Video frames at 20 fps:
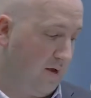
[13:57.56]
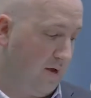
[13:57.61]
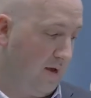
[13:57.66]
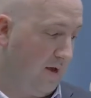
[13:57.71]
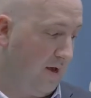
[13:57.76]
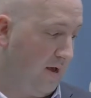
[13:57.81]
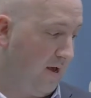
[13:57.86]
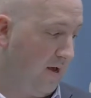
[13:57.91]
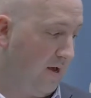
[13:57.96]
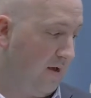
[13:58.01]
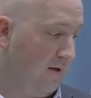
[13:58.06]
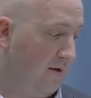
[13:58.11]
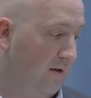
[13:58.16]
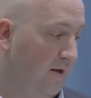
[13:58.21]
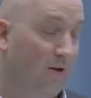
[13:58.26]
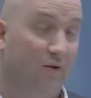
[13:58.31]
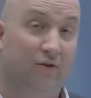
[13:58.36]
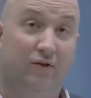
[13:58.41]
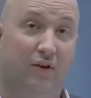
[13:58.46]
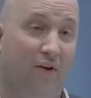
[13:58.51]

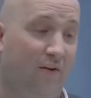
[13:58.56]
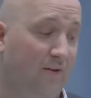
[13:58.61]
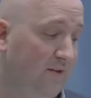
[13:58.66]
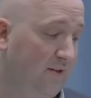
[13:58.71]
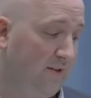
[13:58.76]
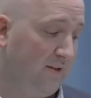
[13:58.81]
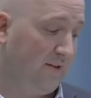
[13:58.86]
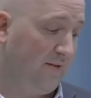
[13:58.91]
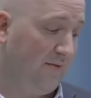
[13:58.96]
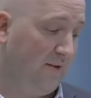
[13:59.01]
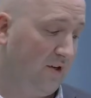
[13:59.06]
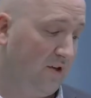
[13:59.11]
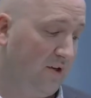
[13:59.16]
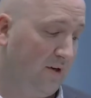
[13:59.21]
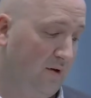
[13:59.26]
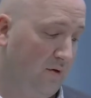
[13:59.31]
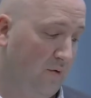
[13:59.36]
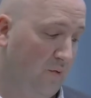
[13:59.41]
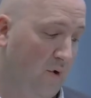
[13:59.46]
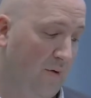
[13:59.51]
Health Services Division,